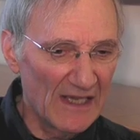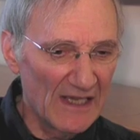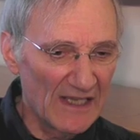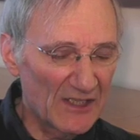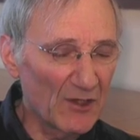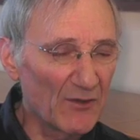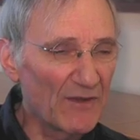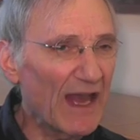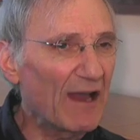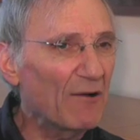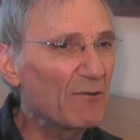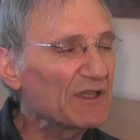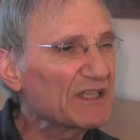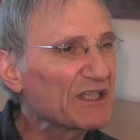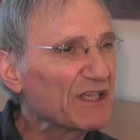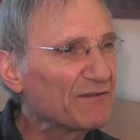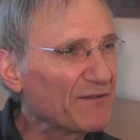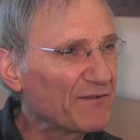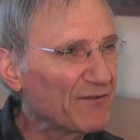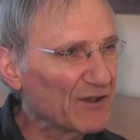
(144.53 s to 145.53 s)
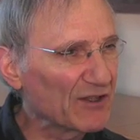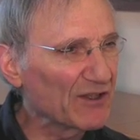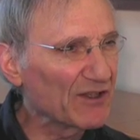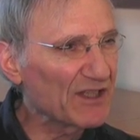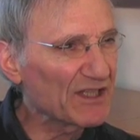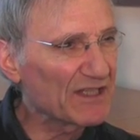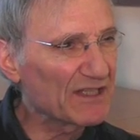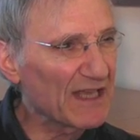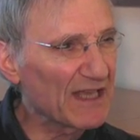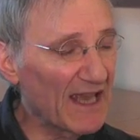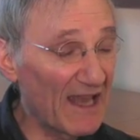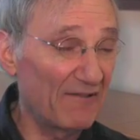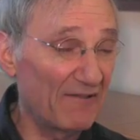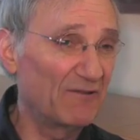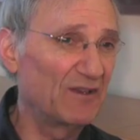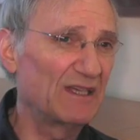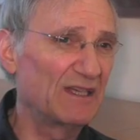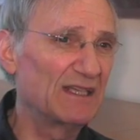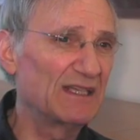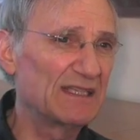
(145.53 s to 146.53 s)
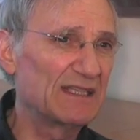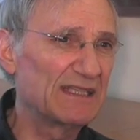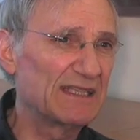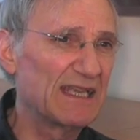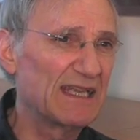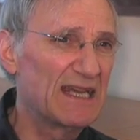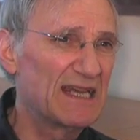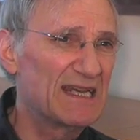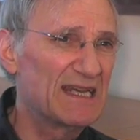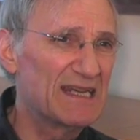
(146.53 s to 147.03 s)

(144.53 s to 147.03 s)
So that was the first evidence